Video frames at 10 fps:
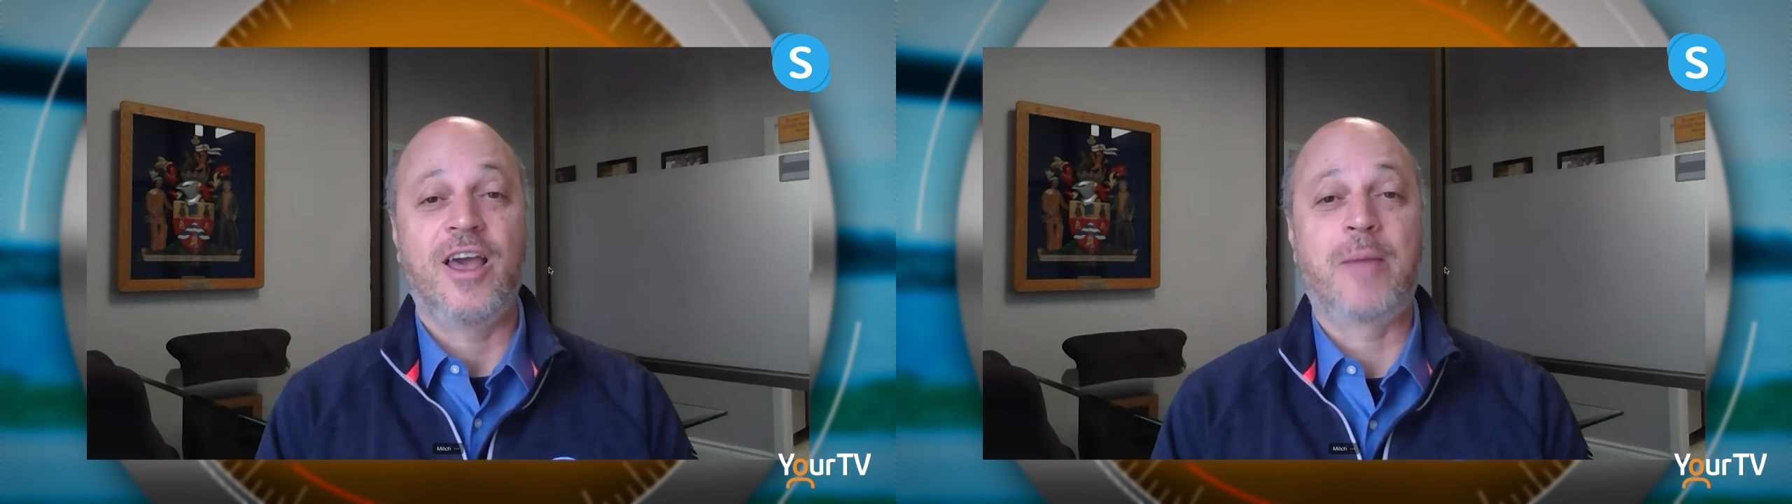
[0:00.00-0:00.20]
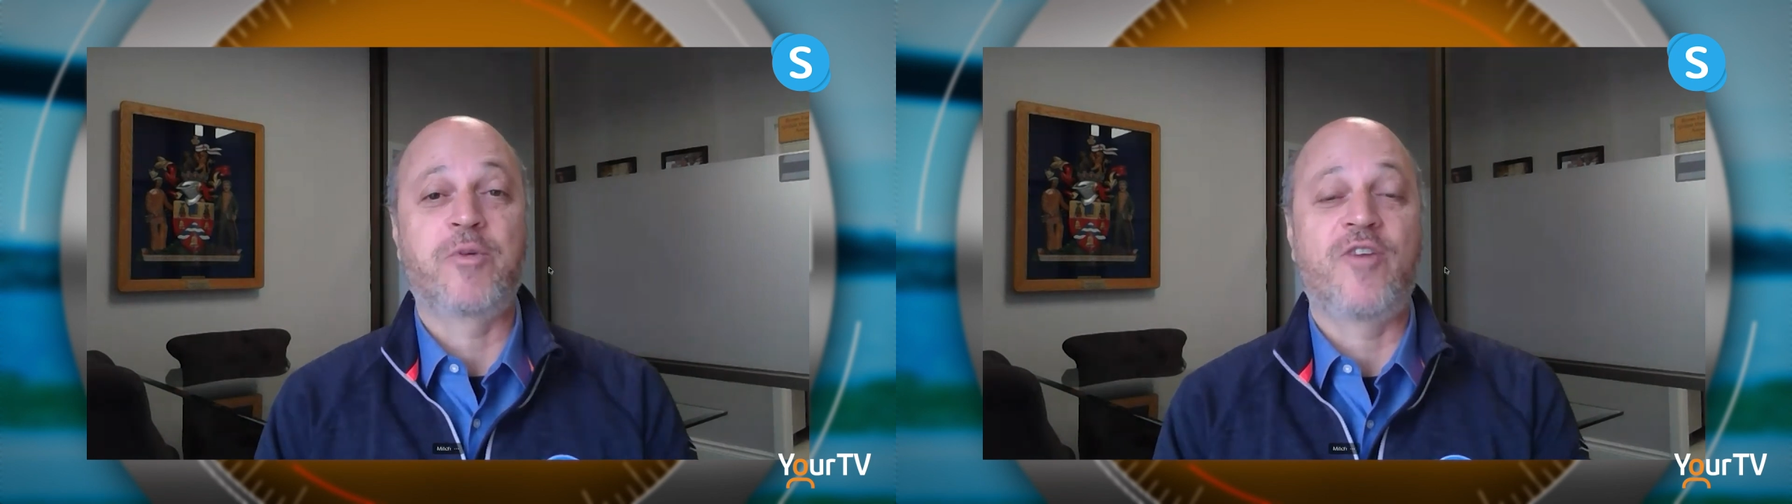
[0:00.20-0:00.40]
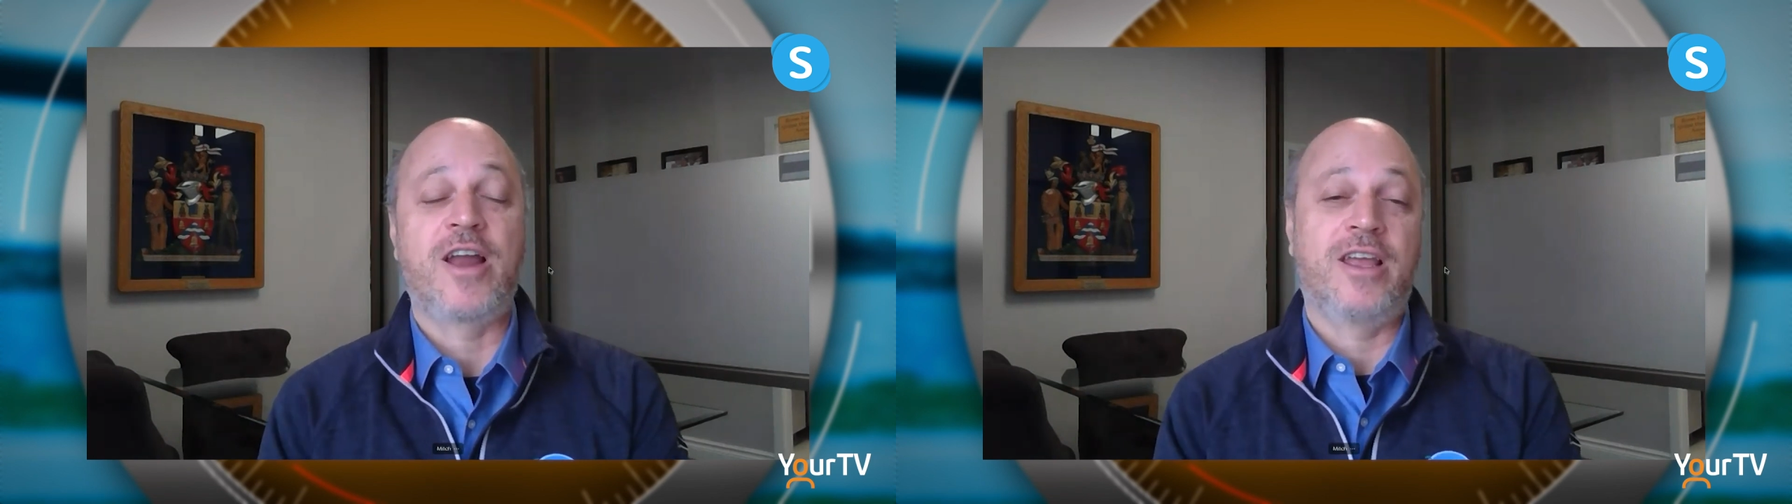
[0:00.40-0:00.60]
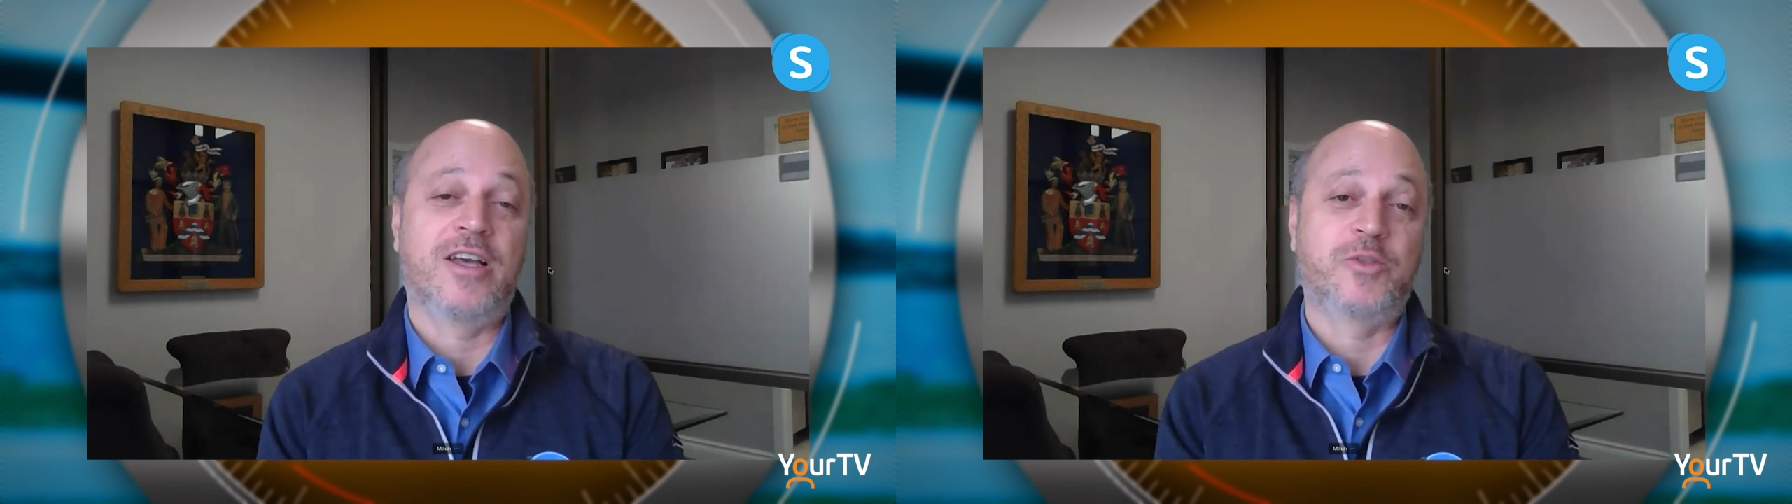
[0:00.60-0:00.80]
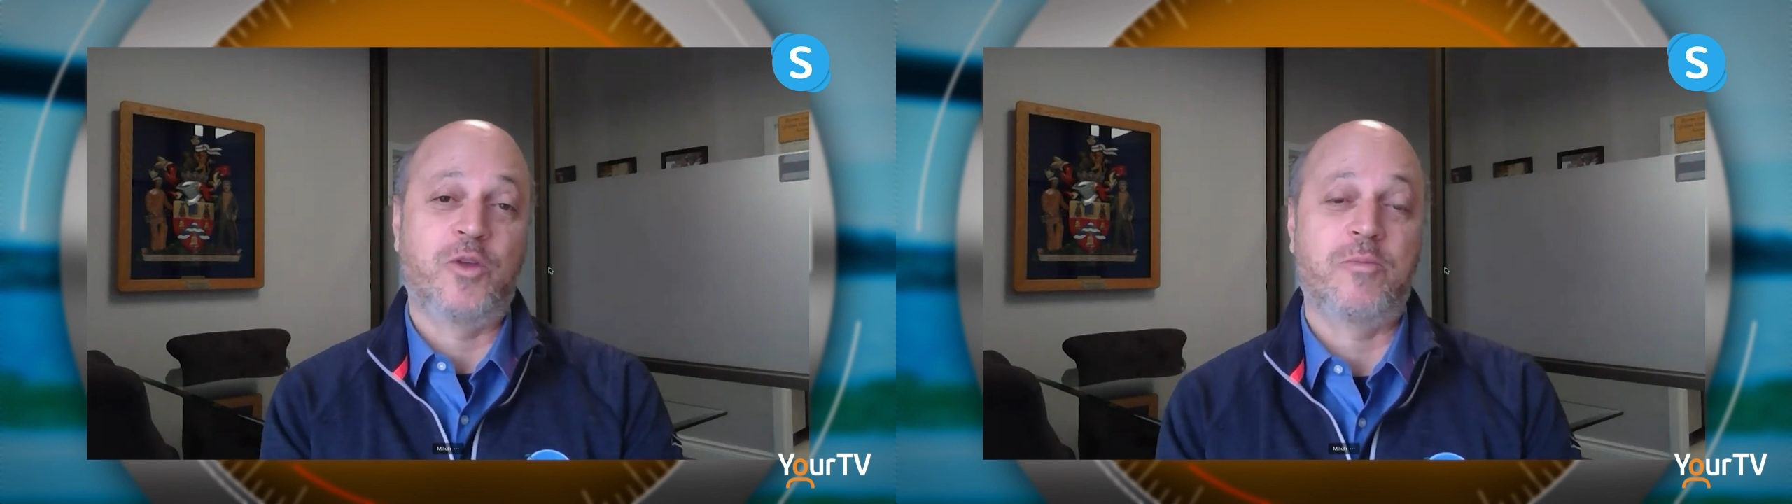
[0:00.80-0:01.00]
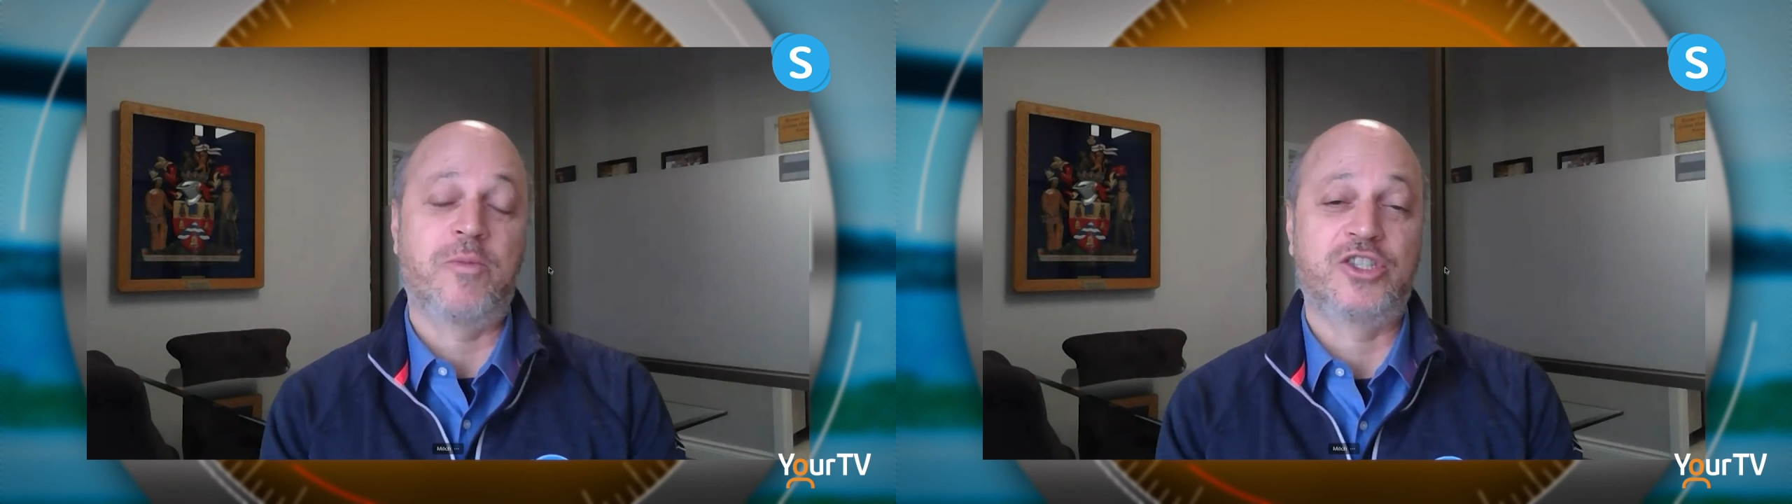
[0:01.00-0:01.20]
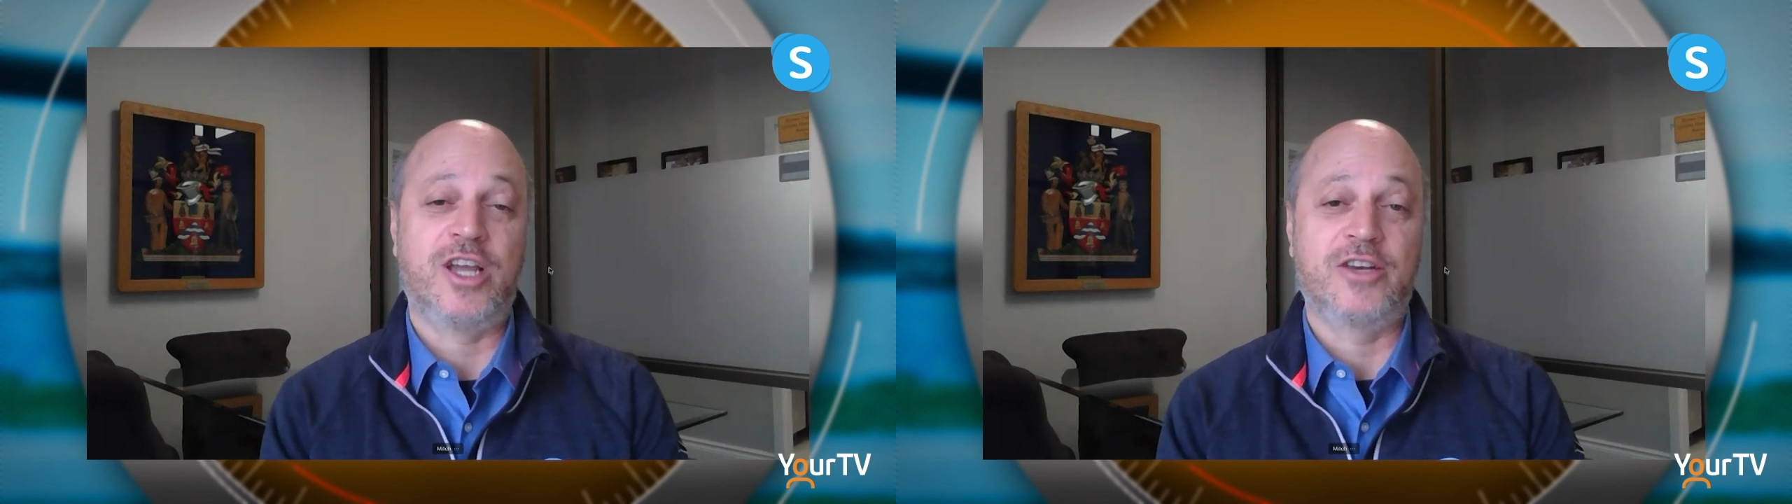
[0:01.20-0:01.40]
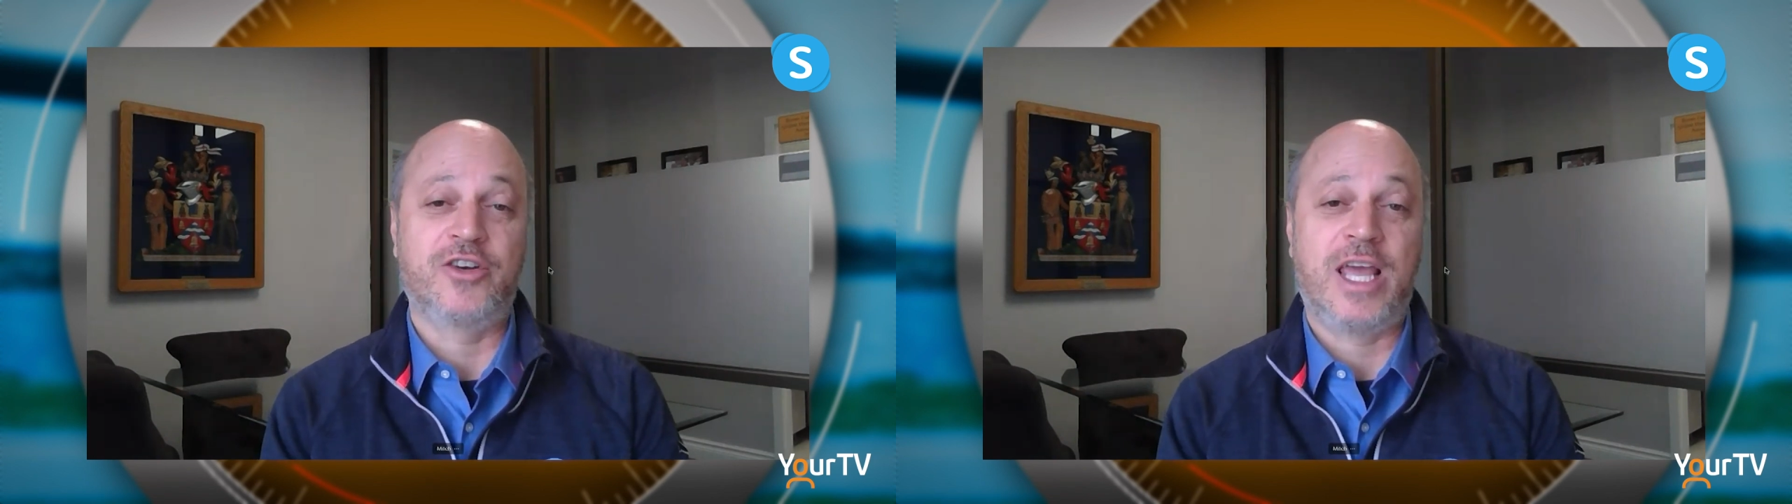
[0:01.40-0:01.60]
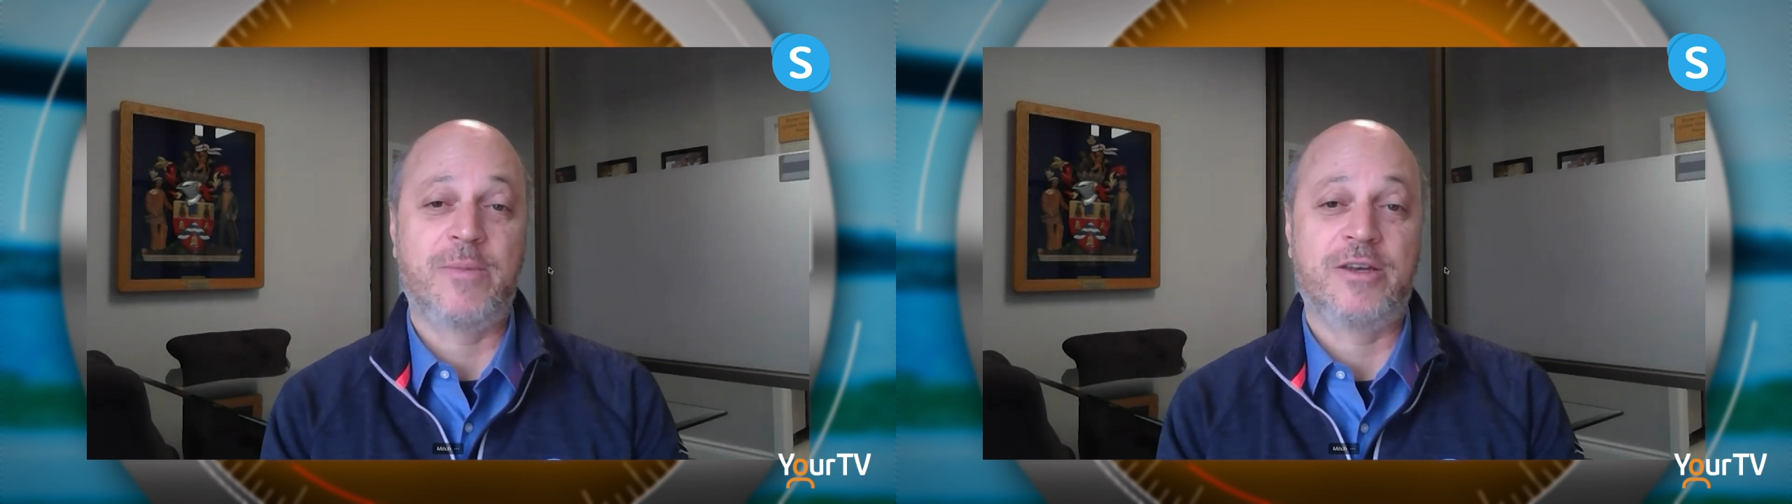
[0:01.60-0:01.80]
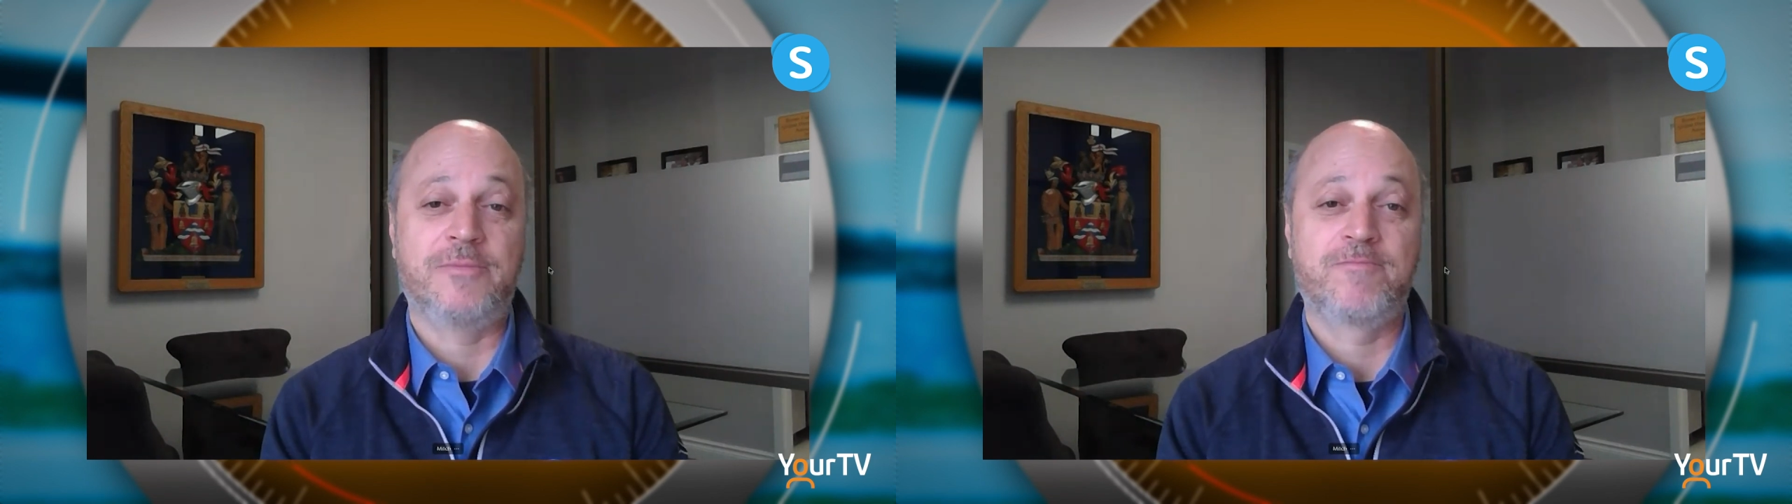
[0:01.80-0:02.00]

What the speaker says: and providing us with much entertainment.